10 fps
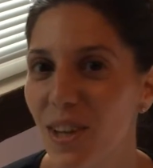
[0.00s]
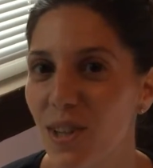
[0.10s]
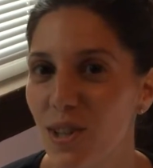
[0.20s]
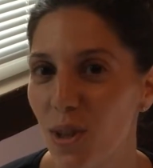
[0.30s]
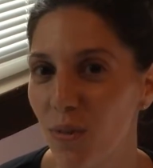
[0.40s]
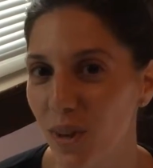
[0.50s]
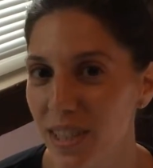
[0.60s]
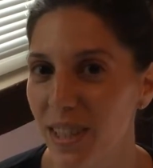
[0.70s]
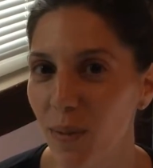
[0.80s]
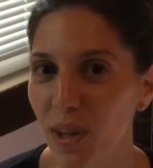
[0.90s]
So the
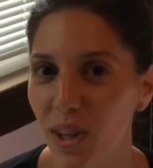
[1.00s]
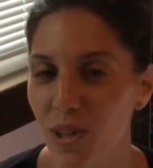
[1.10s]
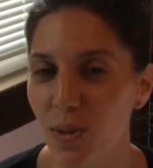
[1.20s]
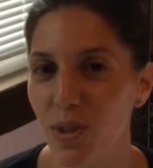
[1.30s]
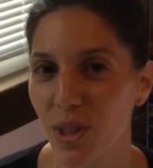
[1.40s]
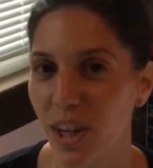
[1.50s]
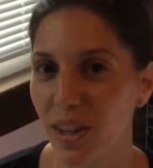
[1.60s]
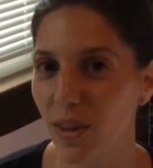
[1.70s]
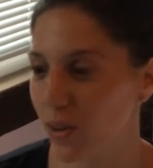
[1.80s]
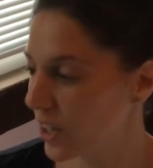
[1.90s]
first thing we're going to do is look at
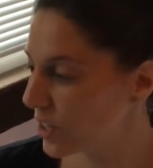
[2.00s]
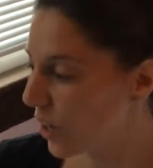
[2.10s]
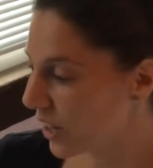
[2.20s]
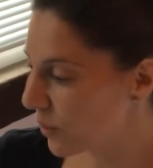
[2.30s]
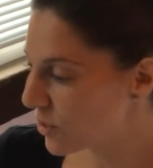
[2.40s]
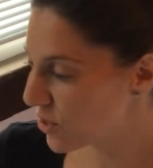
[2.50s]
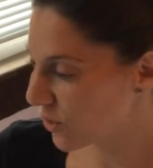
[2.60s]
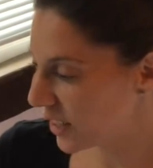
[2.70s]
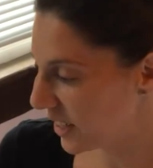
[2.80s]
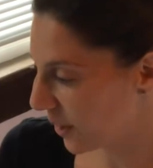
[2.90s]
the learning target, which is
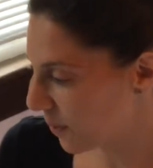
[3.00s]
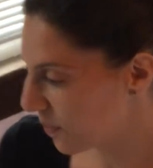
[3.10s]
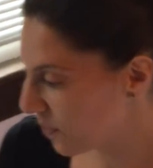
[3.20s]
right here.